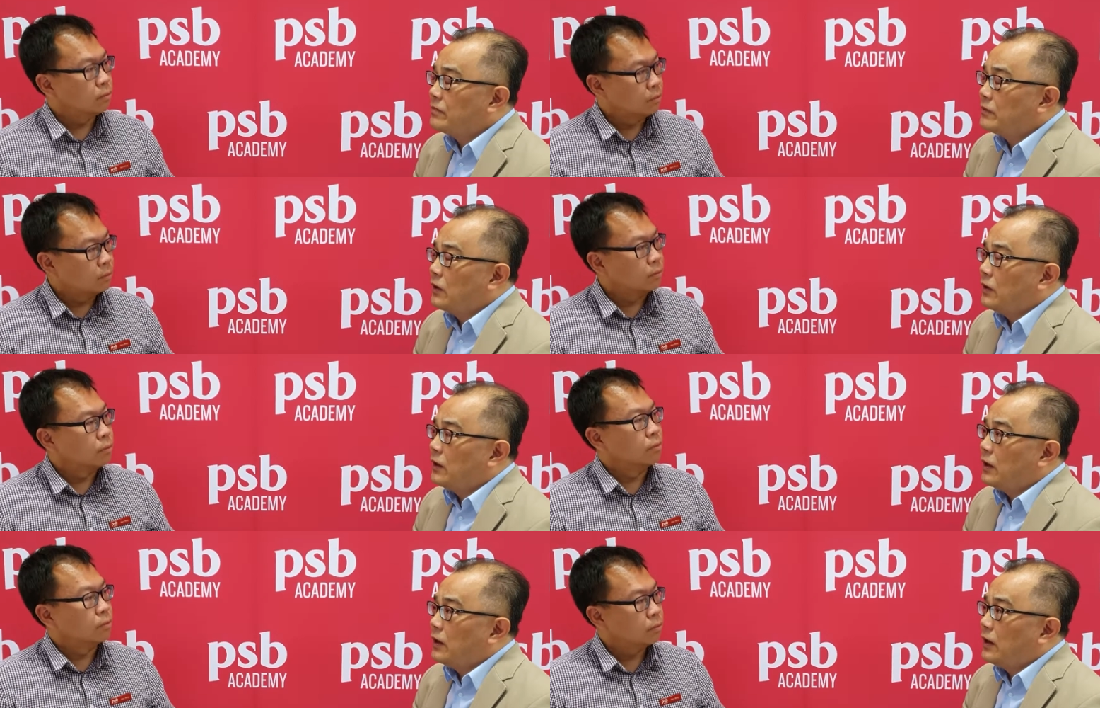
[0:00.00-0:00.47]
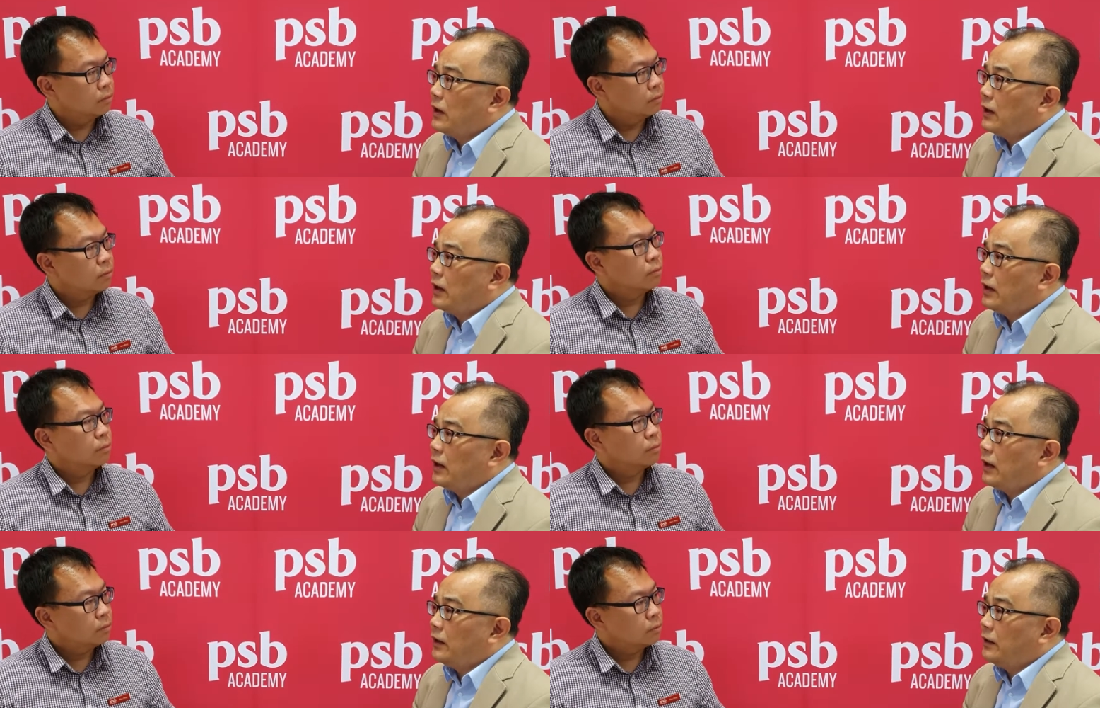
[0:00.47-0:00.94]
Speaker 1: Mm.
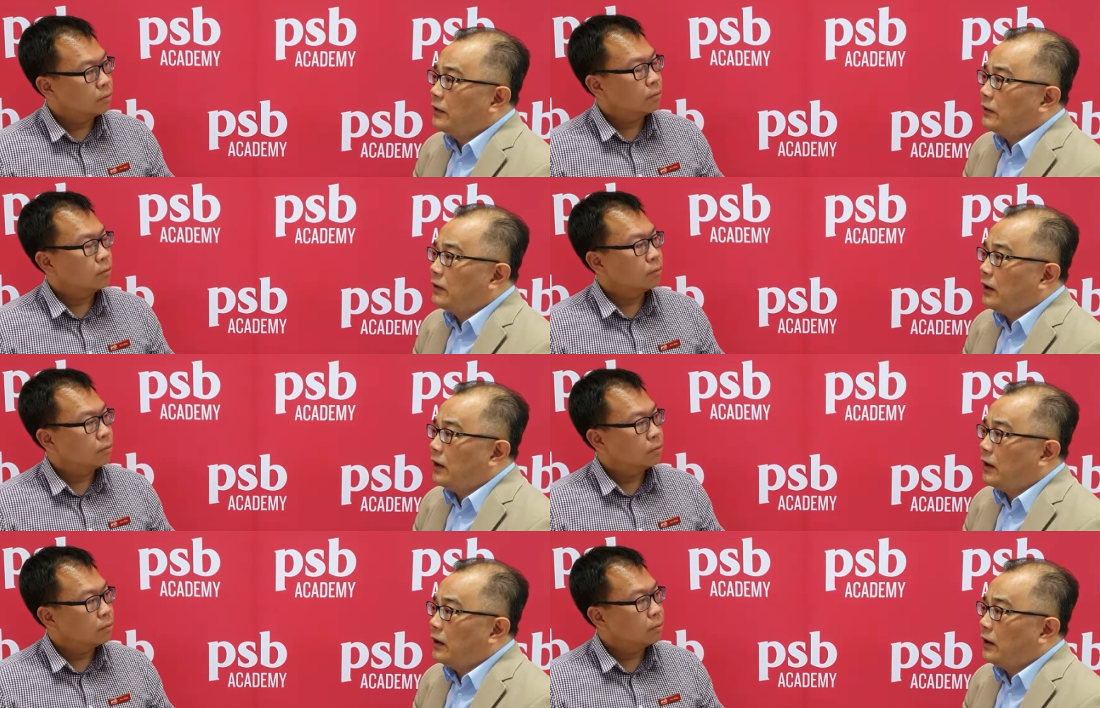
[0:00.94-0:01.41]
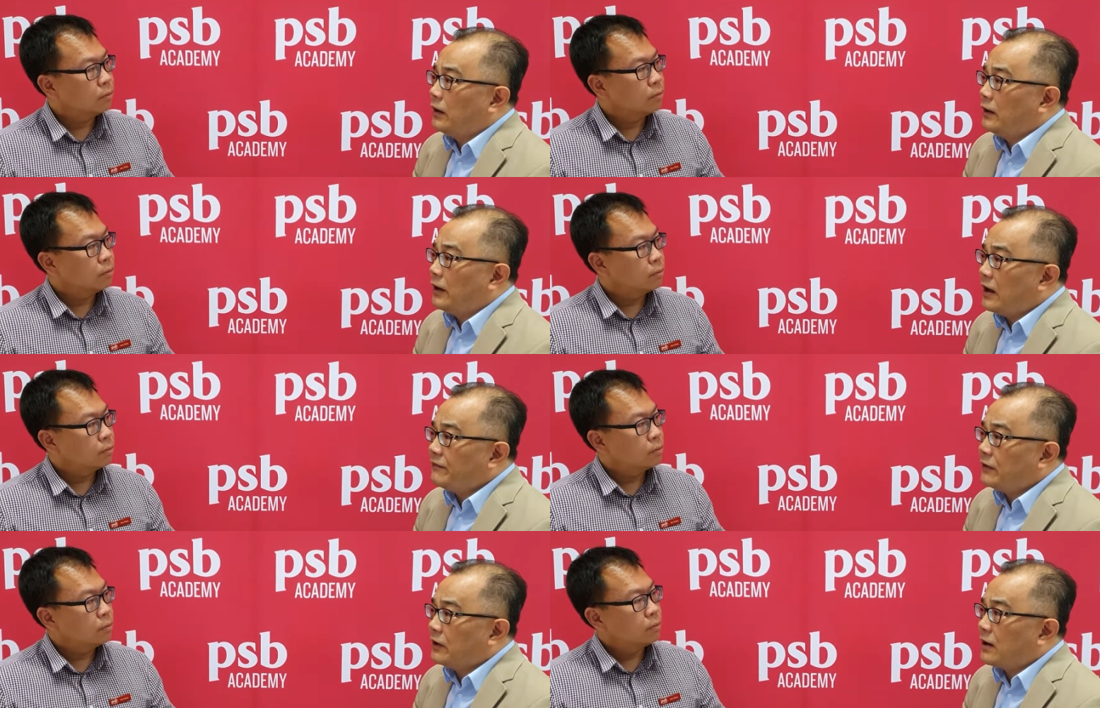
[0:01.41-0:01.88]
And I
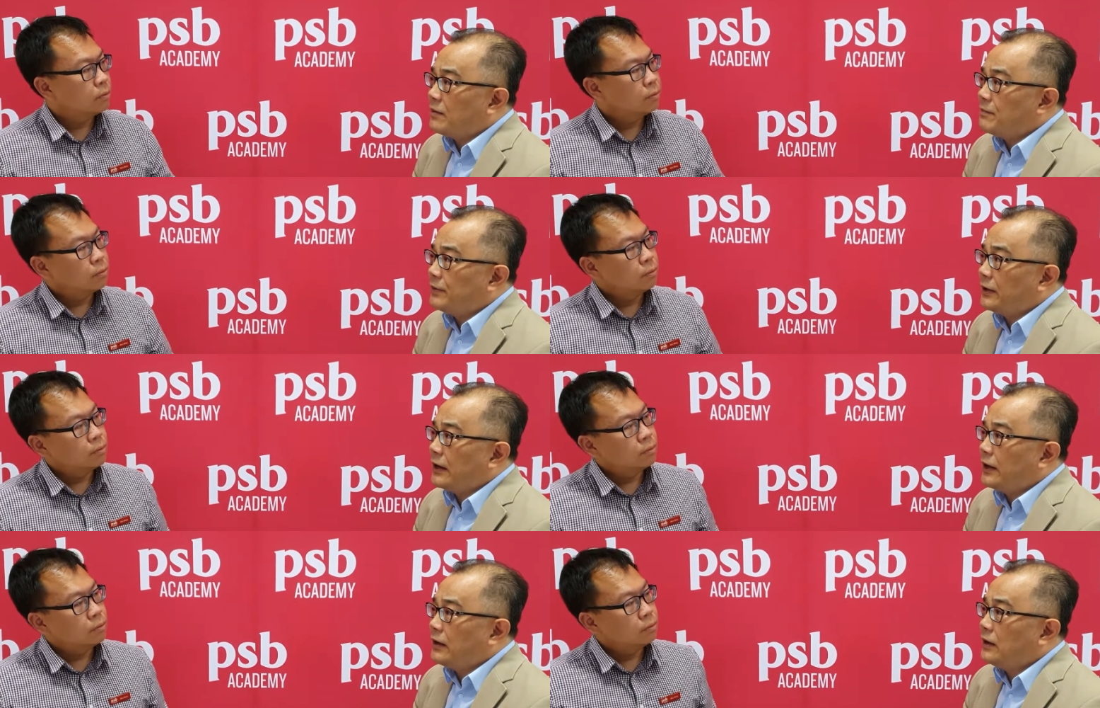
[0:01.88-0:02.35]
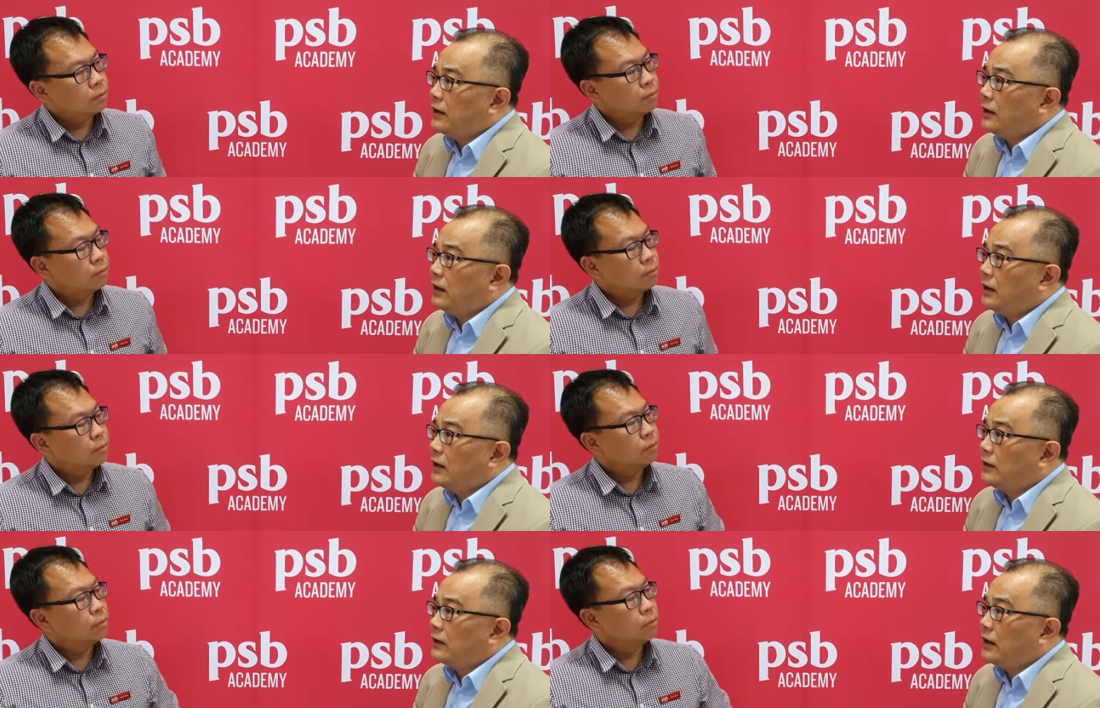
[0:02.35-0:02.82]
left the company,
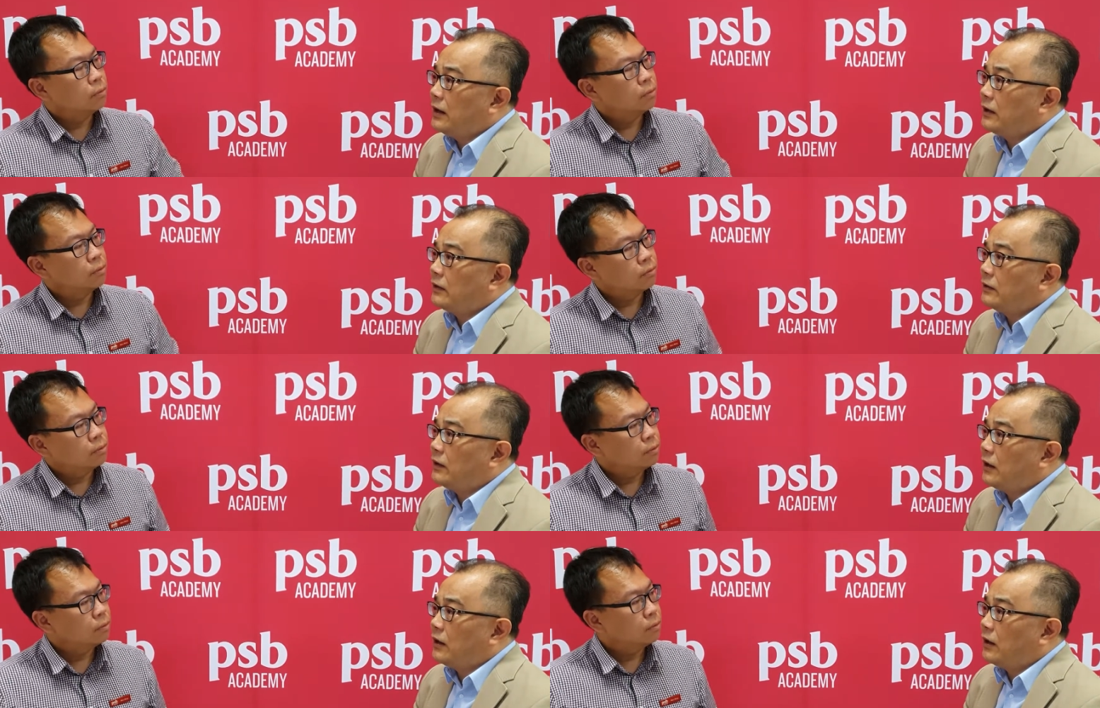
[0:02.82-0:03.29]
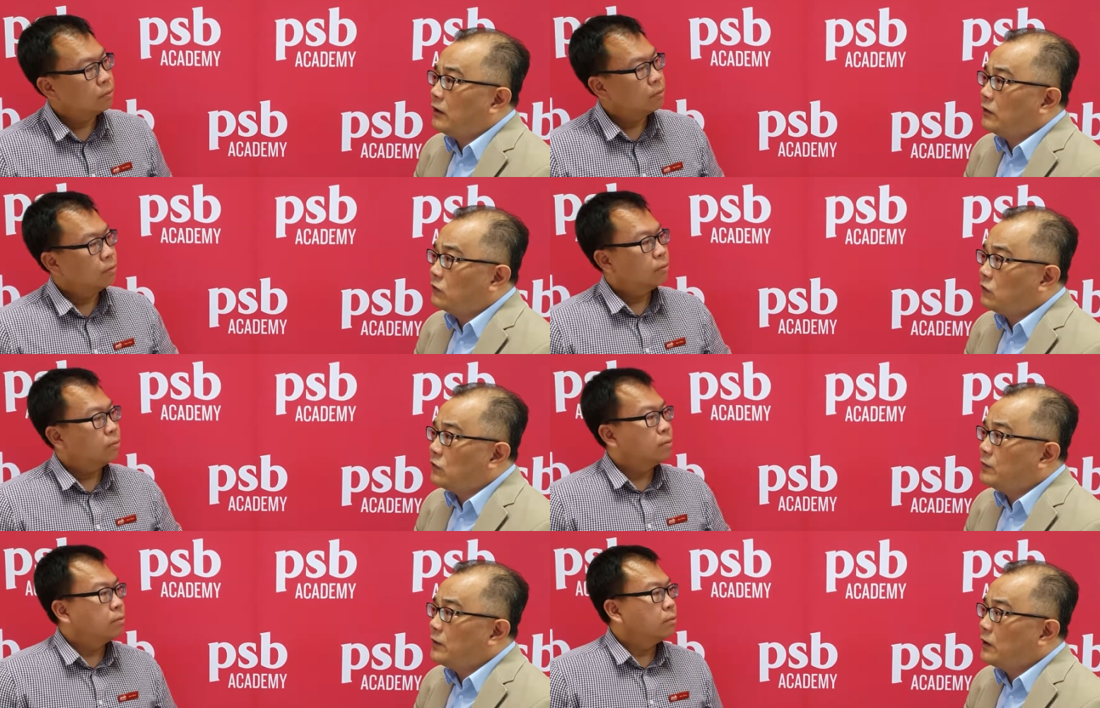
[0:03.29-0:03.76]
and then uh, it
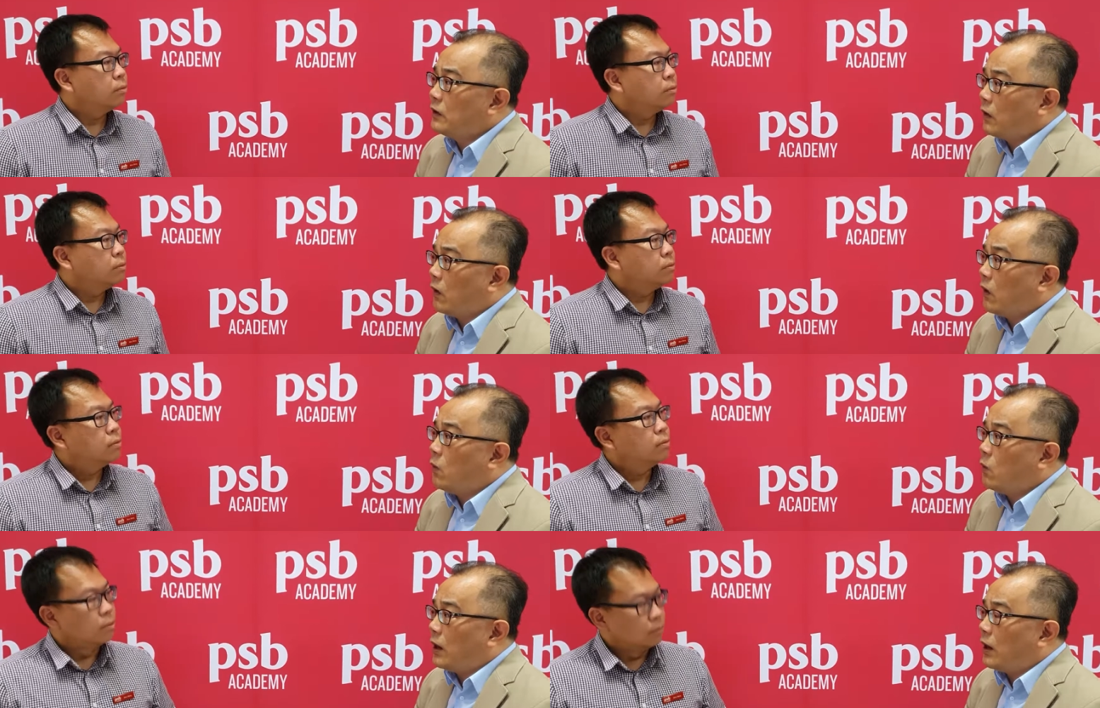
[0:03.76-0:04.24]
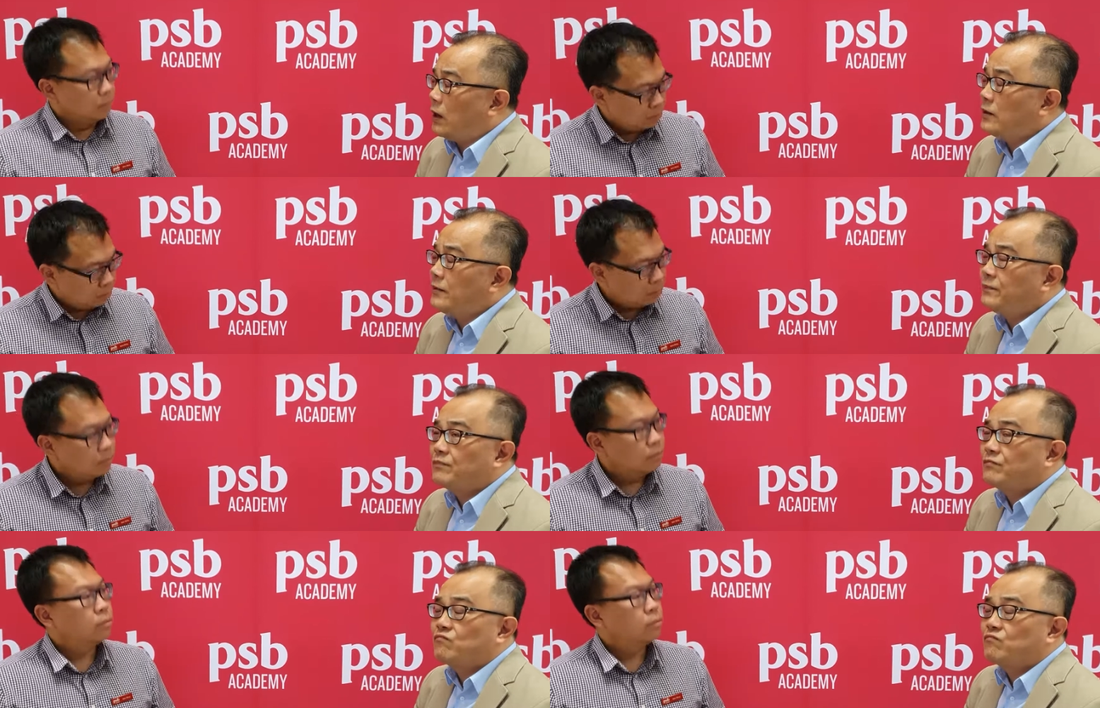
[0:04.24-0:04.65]
took me a long while,